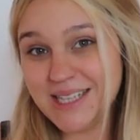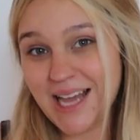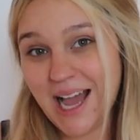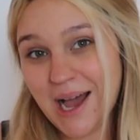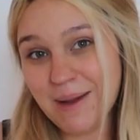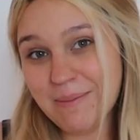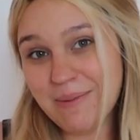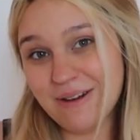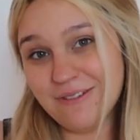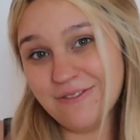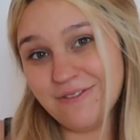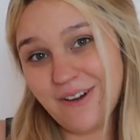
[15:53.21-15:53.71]

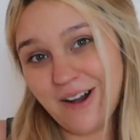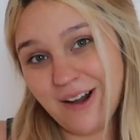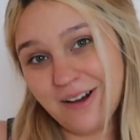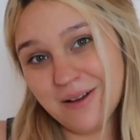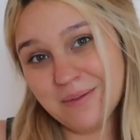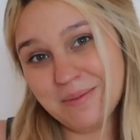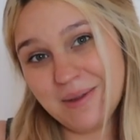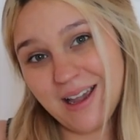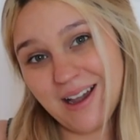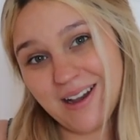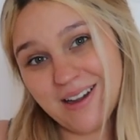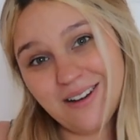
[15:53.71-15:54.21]
up and follow
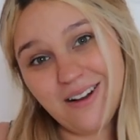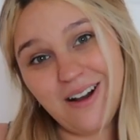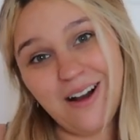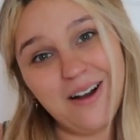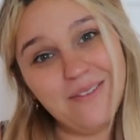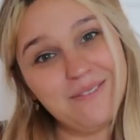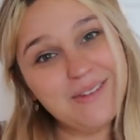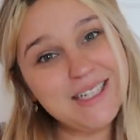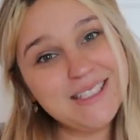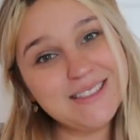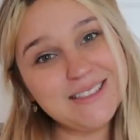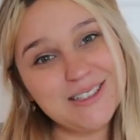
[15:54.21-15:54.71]
me on all
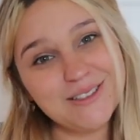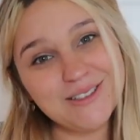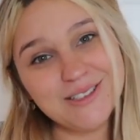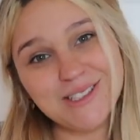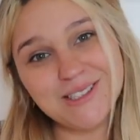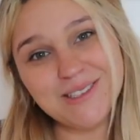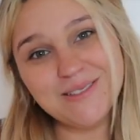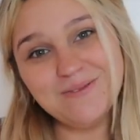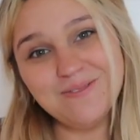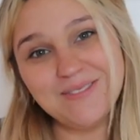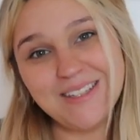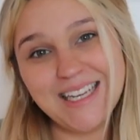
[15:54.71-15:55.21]
my
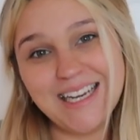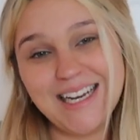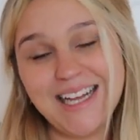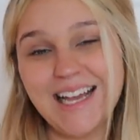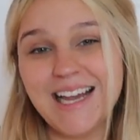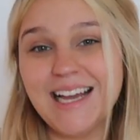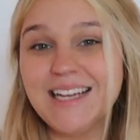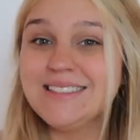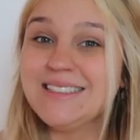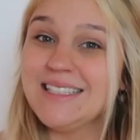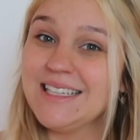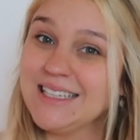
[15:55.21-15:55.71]
social
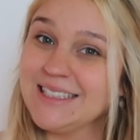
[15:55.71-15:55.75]
media